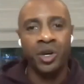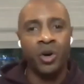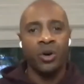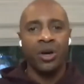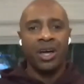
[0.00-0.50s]

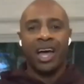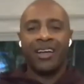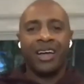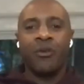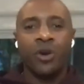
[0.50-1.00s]
So
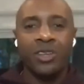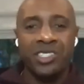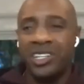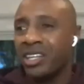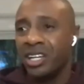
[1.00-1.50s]
I, uh,
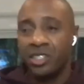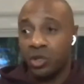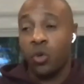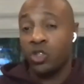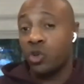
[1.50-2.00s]
realistically, he
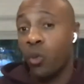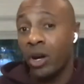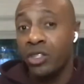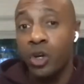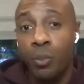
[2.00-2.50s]
just scored
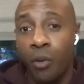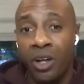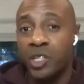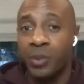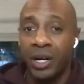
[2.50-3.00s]
22
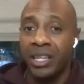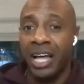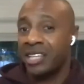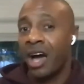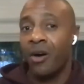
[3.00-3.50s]
points, but
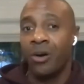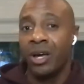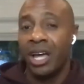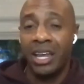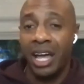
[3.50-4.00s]
that's
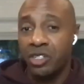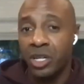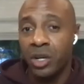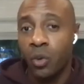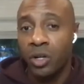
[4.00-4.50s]
how it
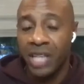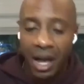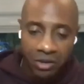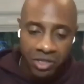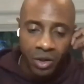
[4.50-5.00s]
actually works
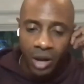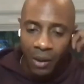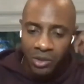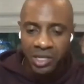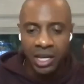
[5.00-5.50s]
out. So
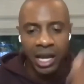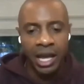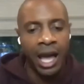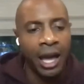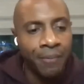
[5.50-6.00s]
I would
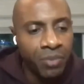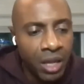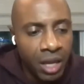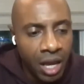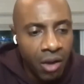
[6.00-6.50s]
say AI.
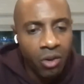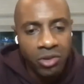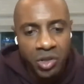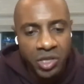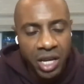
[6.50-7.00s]
I'd
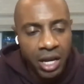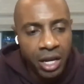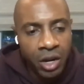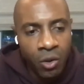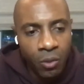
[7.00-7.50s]
also say,
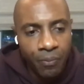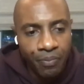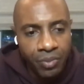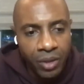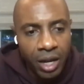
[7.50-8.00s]
you know,
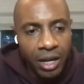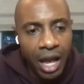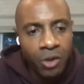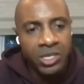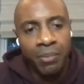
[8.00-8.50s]
a
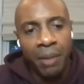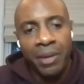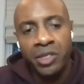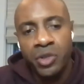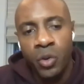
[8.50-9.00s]
guy who was like my
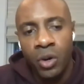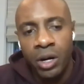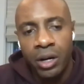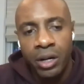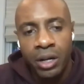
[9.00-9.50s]

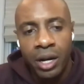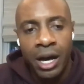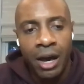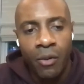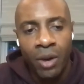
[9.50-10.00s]
mentor
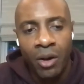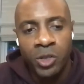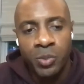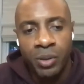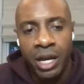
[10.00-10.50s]
uh, when I
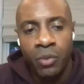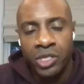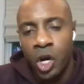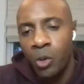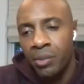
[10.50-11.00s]
was playing
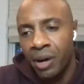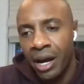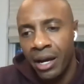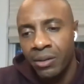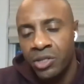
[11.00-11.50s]
was Kobe
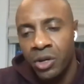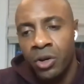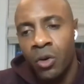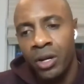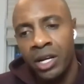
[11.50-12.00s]
Bryant. So
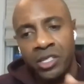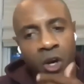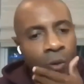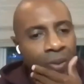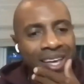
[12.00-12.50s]
going against
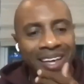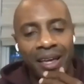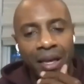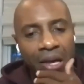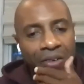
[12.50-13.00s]
Kobe,
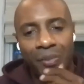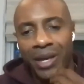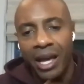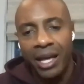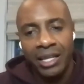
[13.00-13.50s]
for
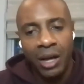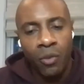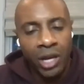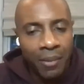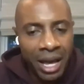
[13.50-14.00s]
me, I think that
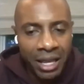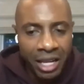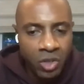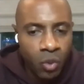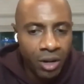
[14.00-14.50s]
one game had
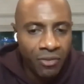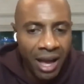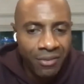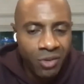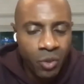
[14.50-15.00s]
like
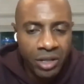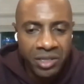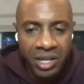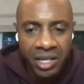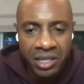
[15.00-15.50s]
25,
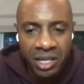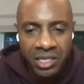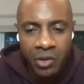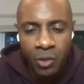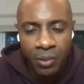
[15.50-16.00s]
26,
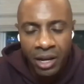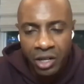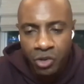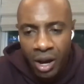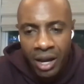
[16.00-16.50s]
because they were playing
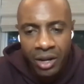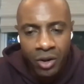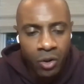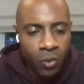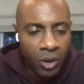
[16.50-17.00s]
the
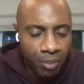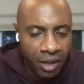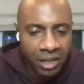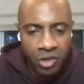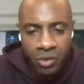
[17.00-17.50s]
triangle. We
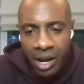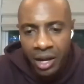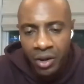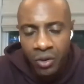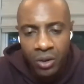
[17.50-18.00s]
played the
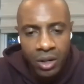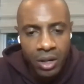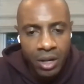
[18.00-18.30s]
triangle.